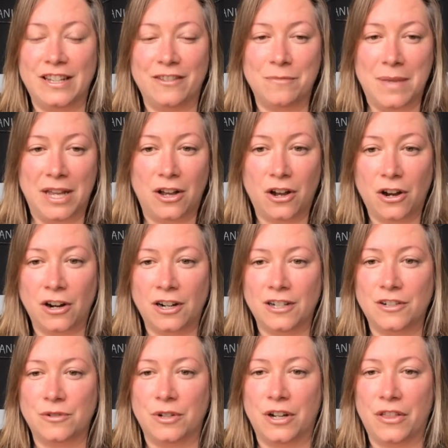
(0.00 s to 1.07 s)
Give me a
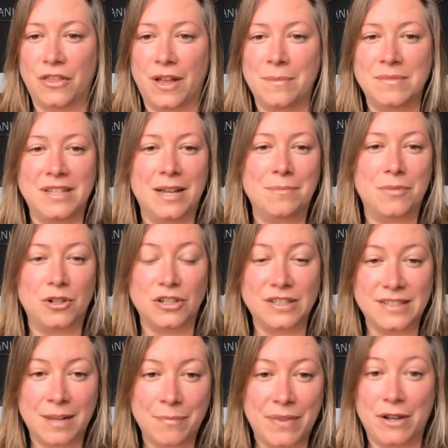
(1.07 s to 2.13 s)
heart or a thumbs up or
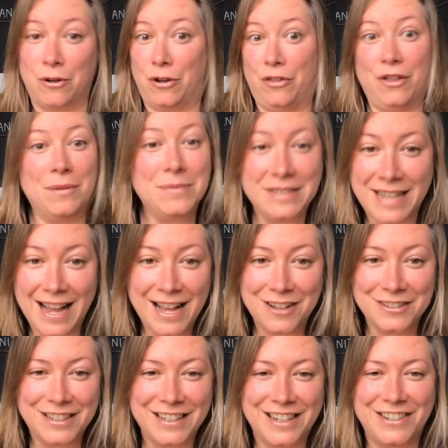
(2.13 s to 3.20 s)
something, or a thumbs down,